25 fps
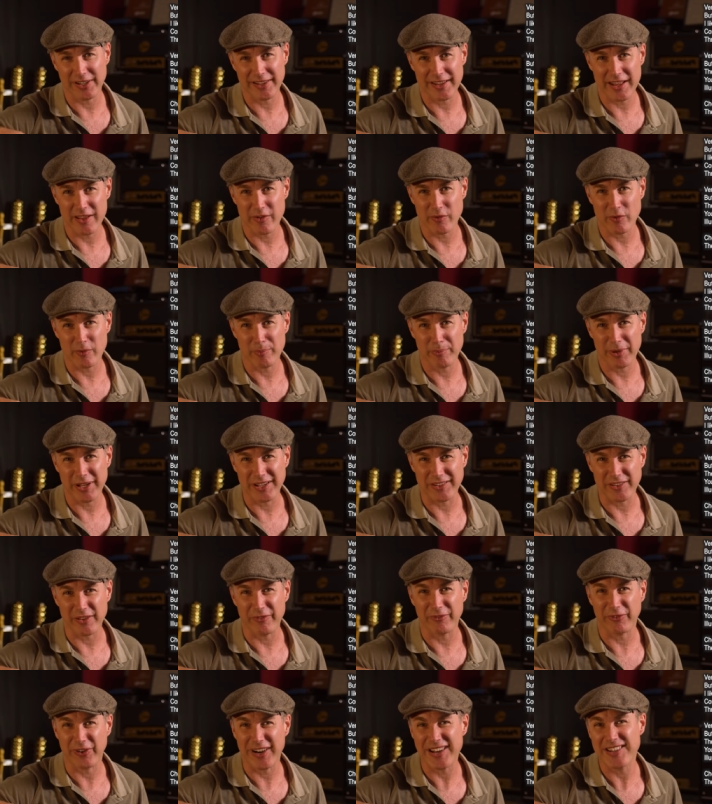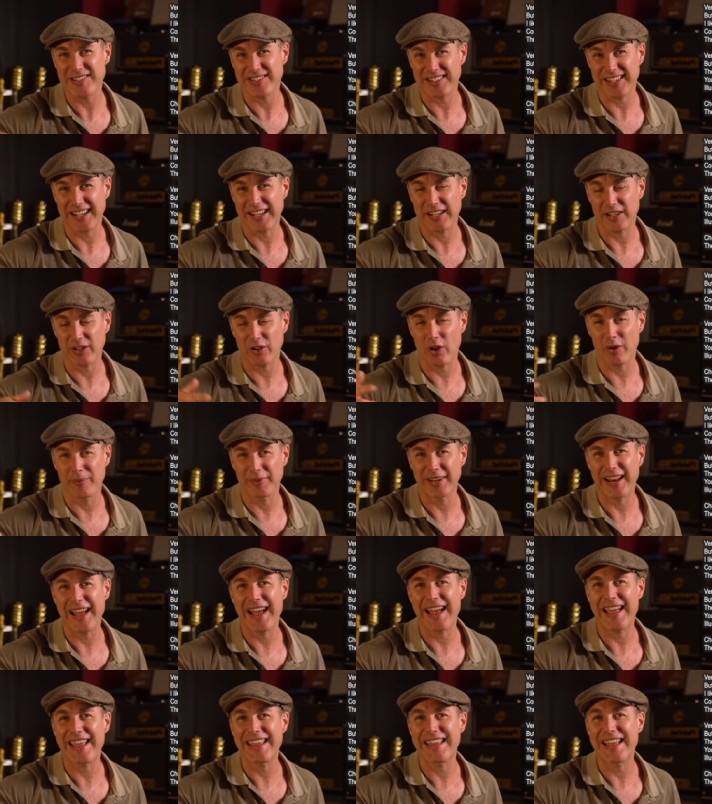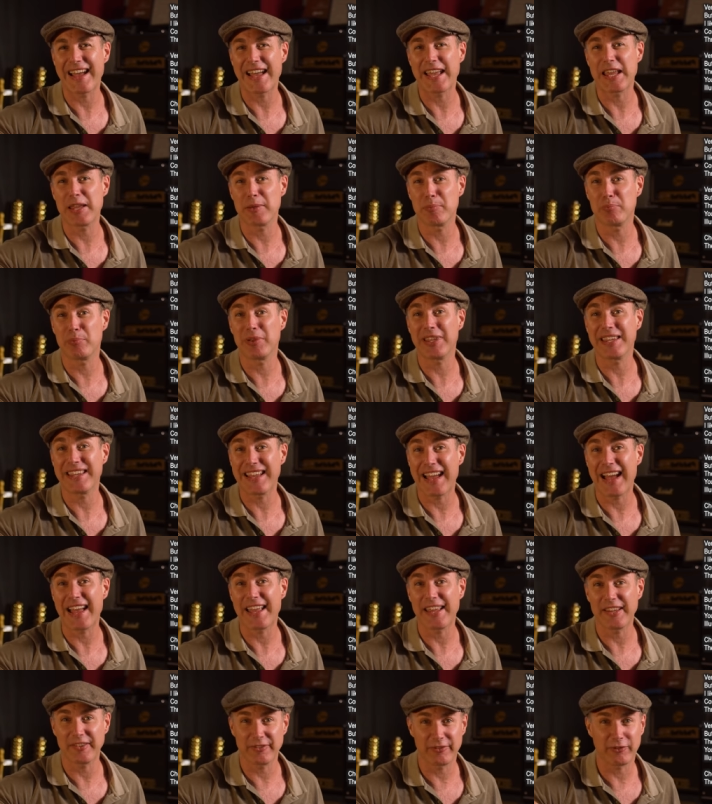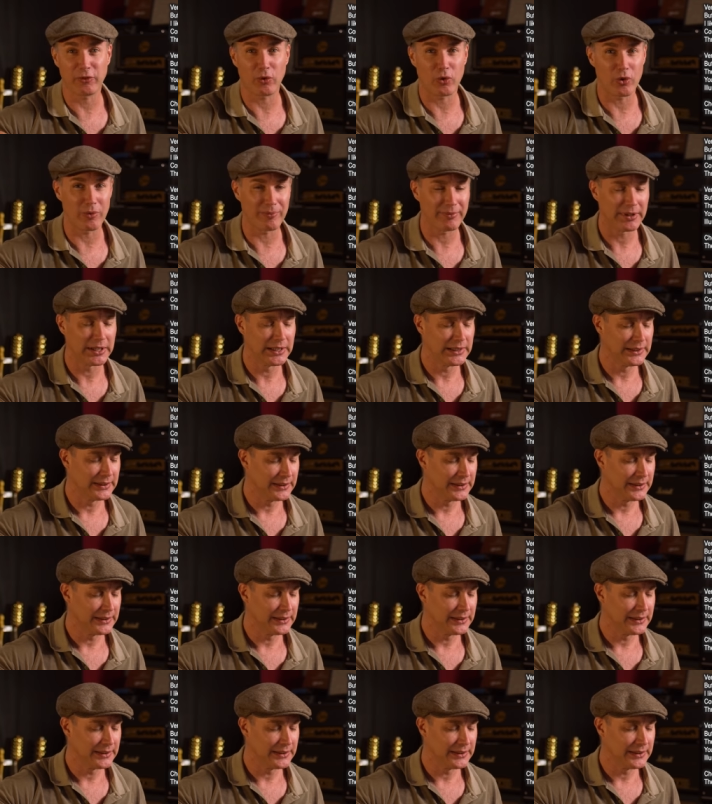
and then repeat the phrase again, a common AABA form.